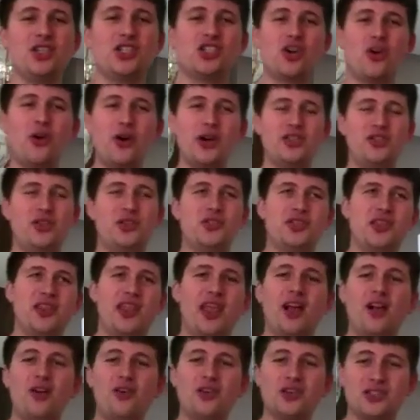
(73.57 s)
just always using
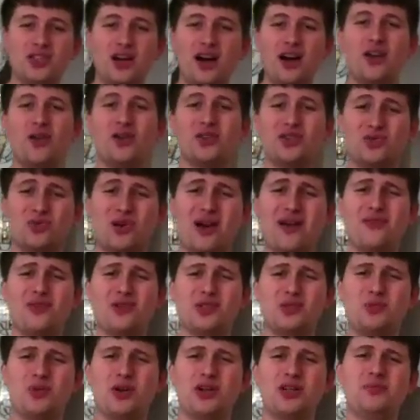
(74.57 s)
the glissando as a
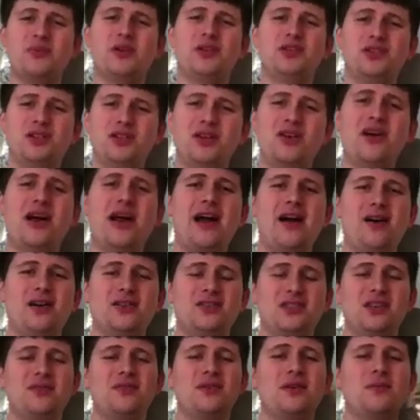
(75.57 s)
reference point to make sure your air
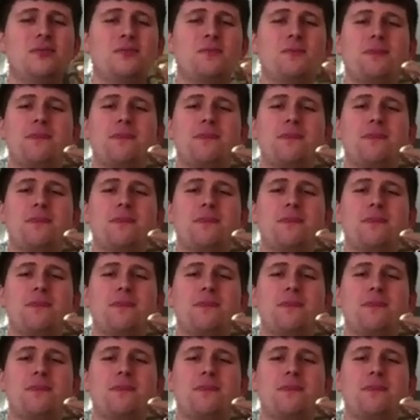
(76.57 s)
is even.